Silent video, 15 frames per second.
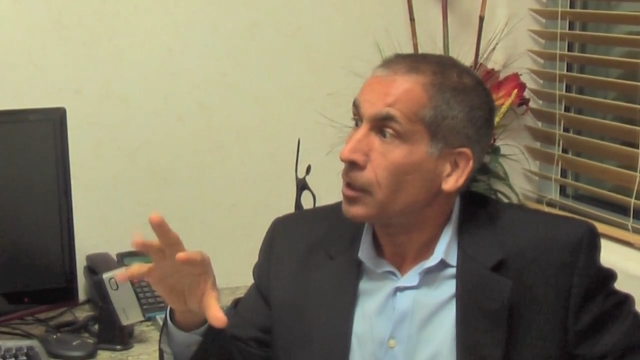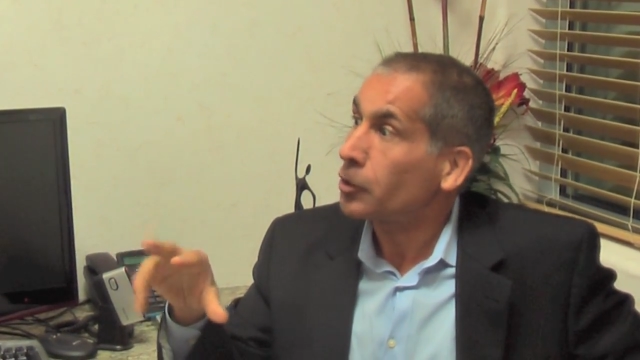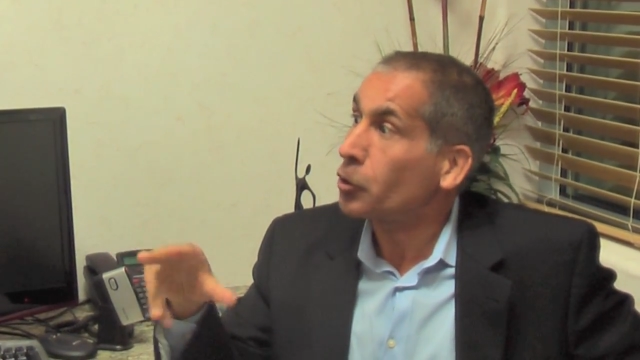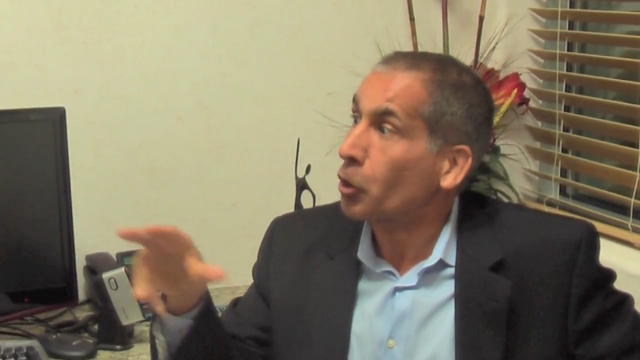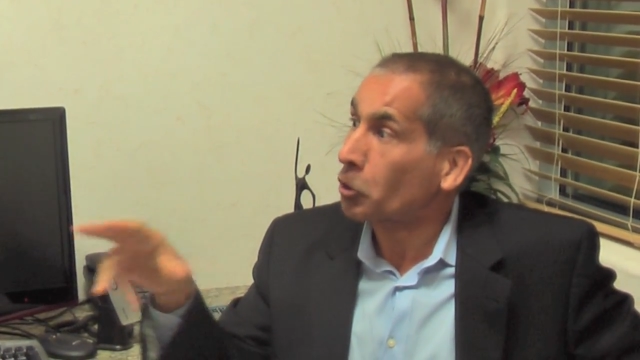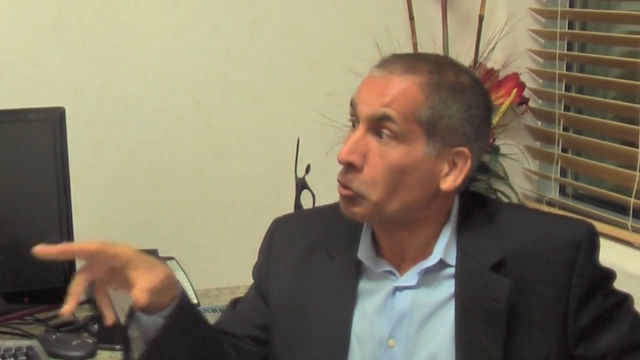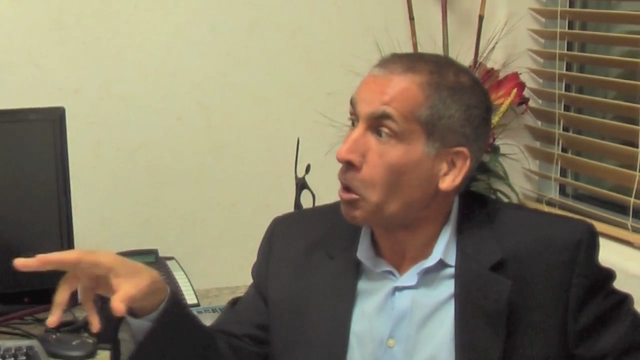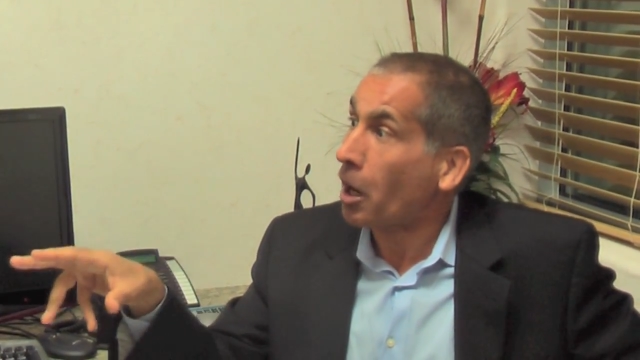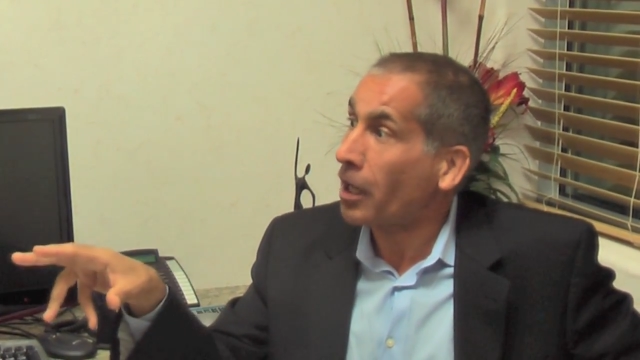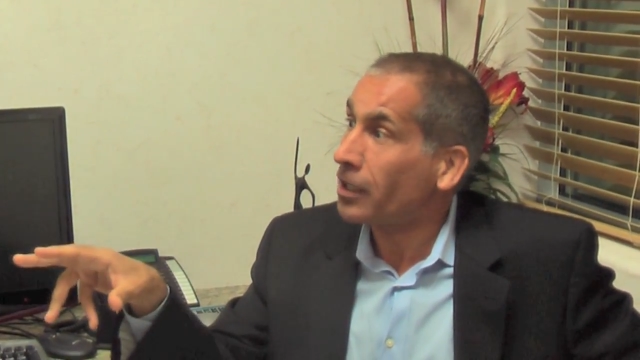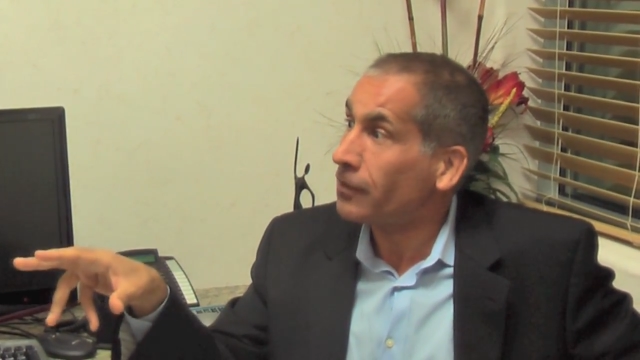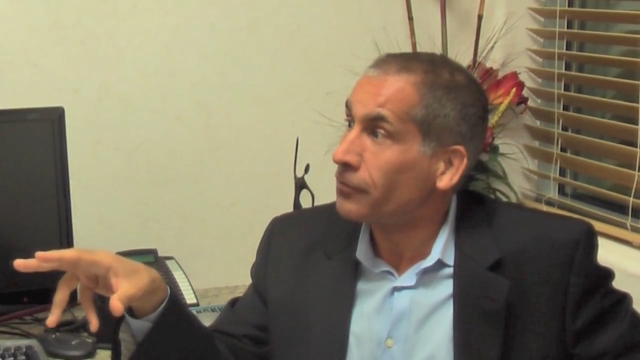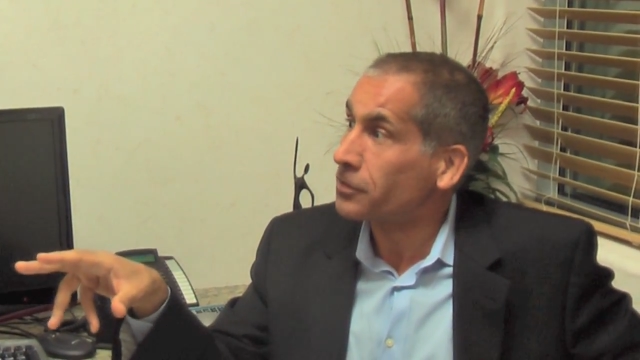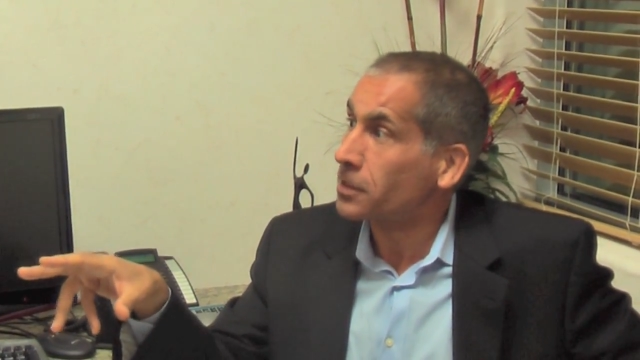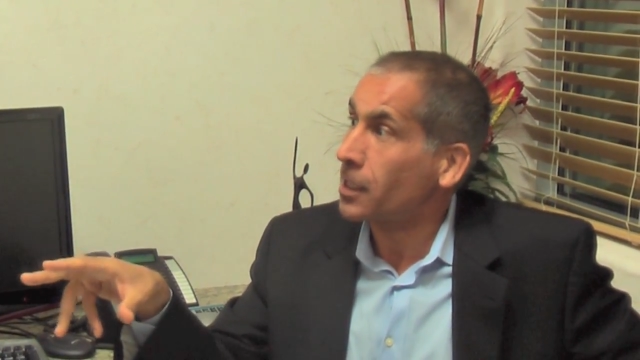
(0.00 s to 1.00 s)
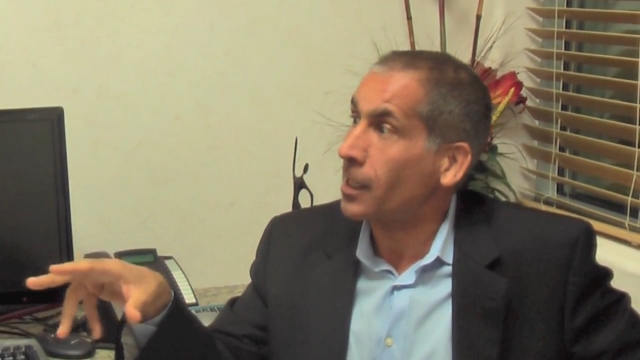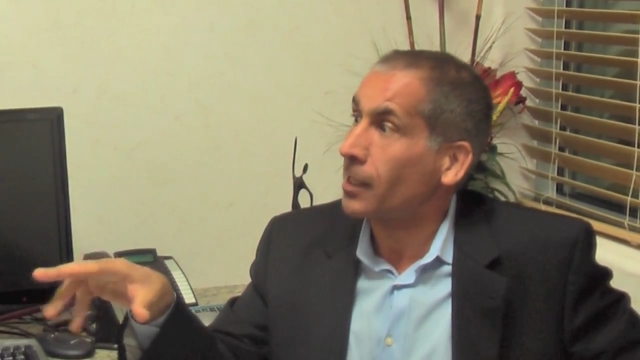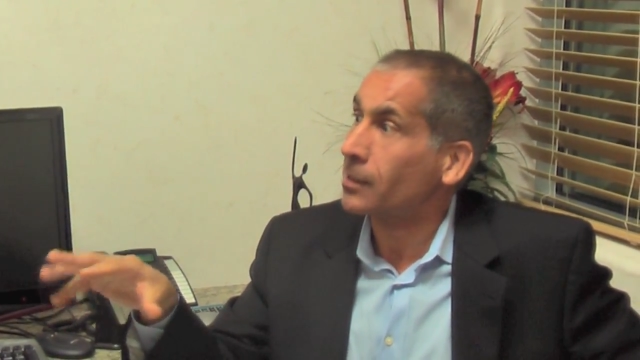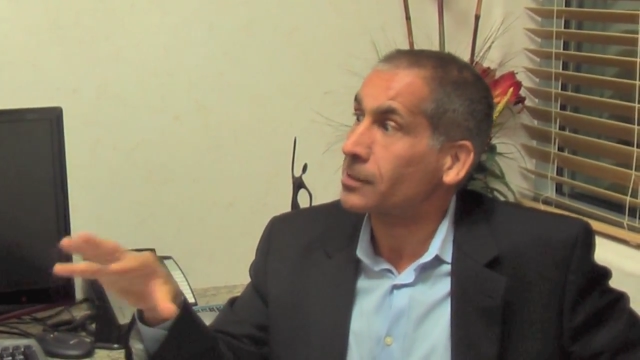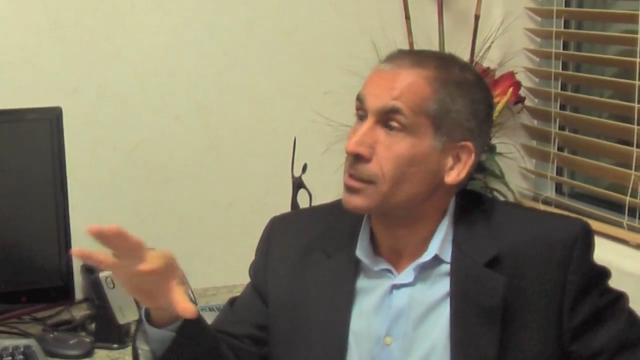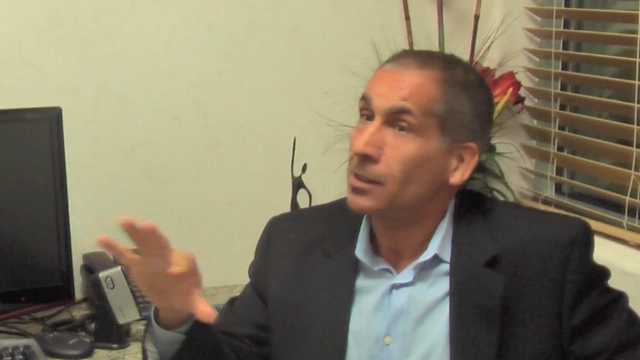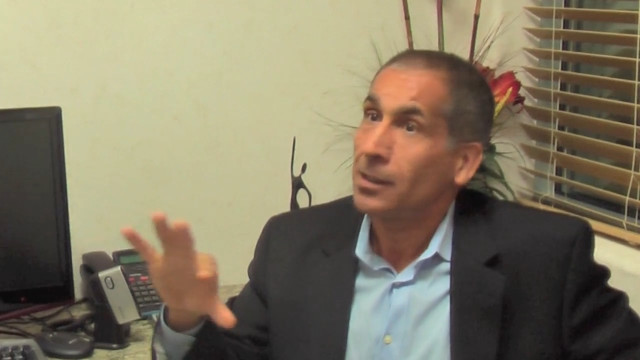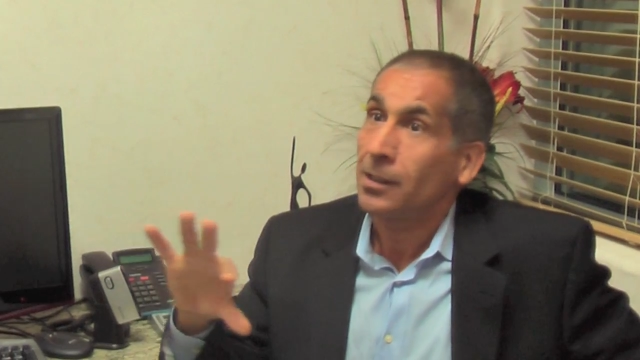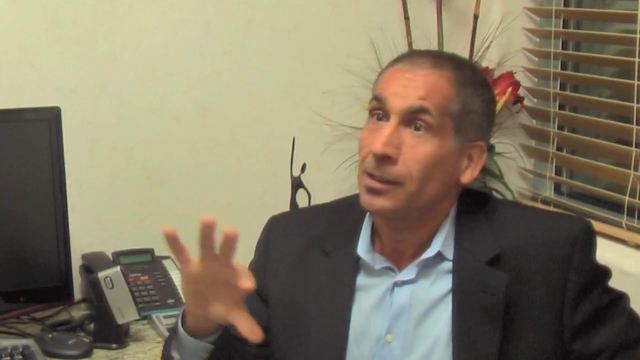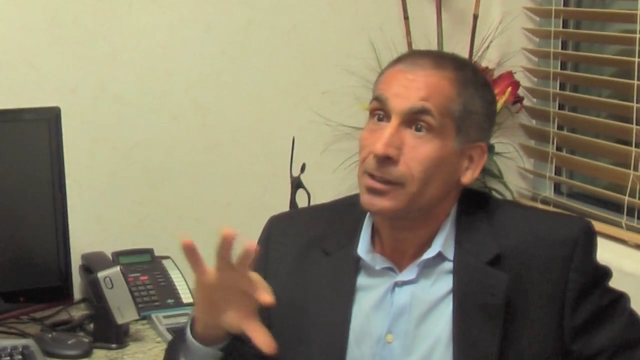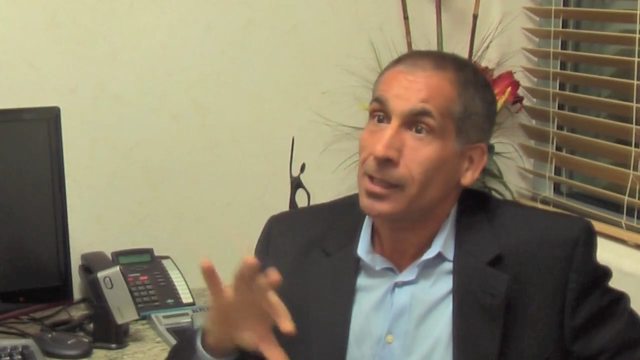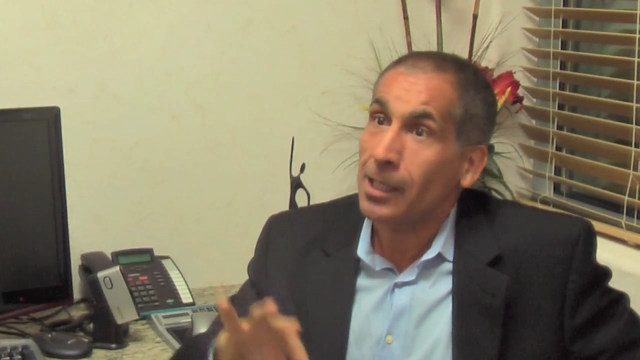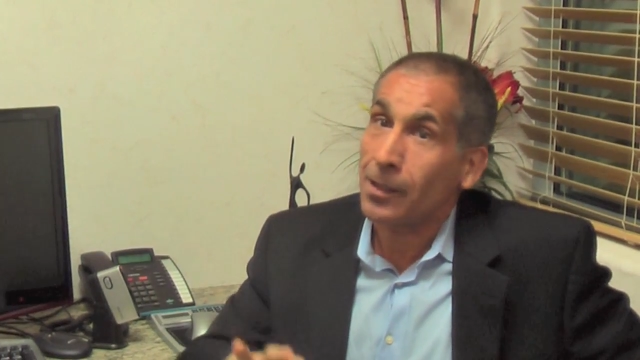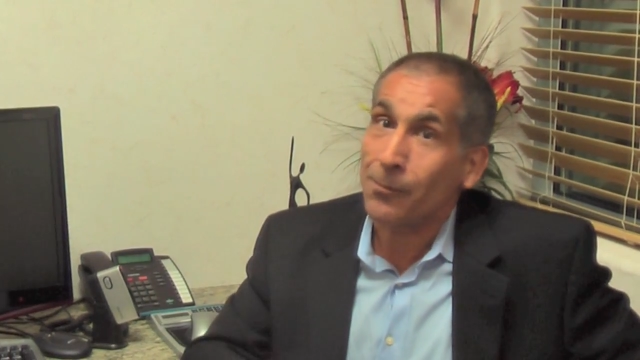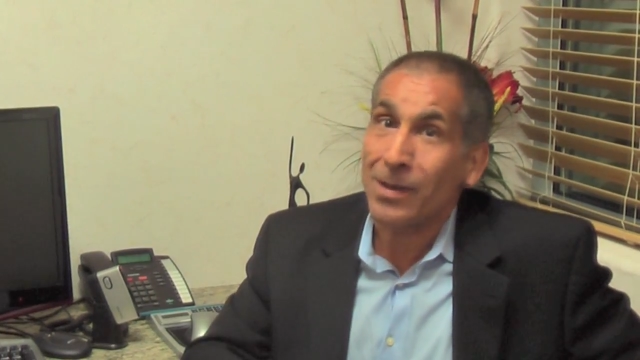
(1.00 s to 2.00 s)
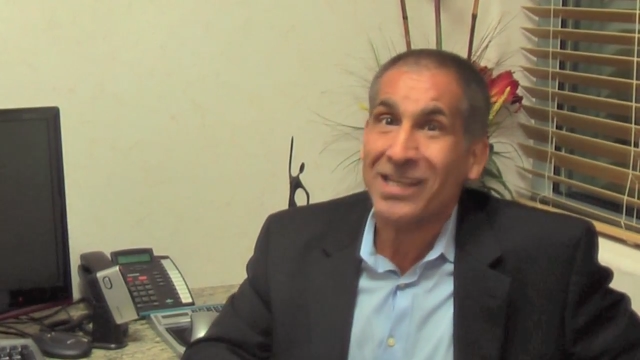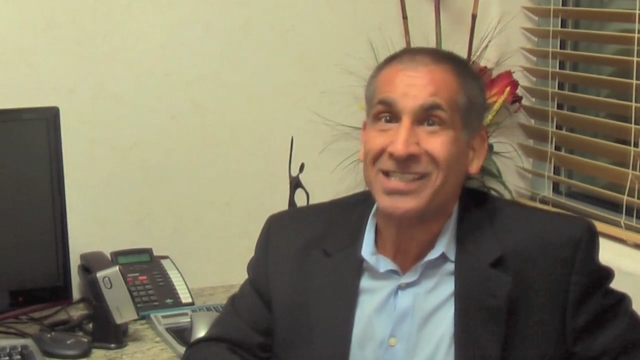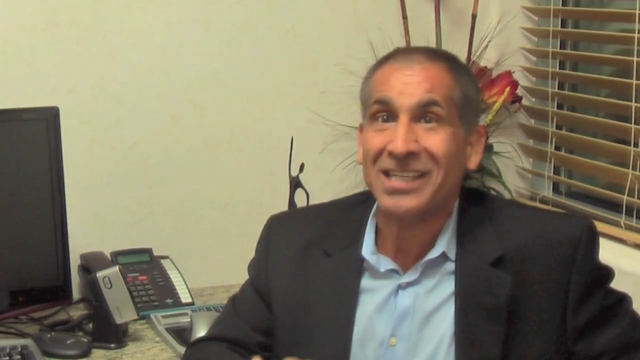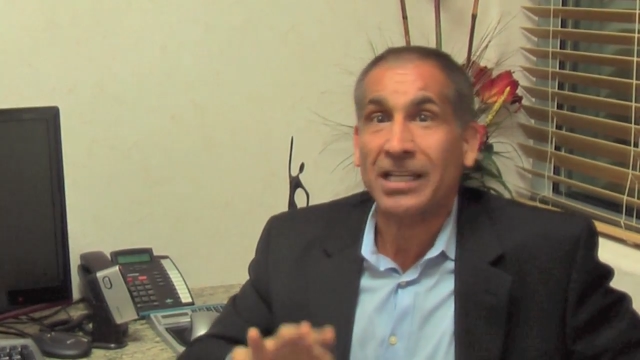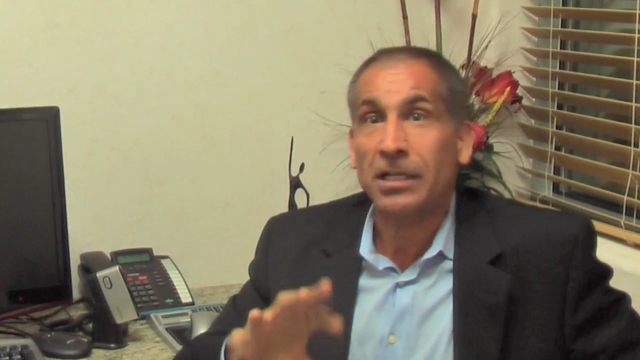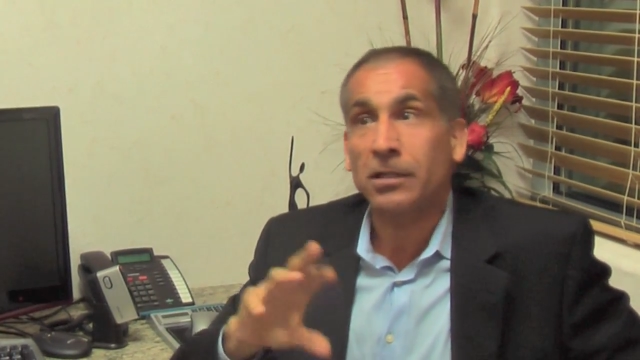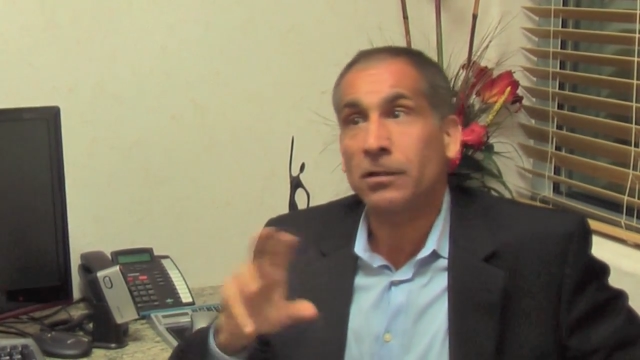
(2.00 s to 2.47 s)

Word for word: They are naive cells. They basically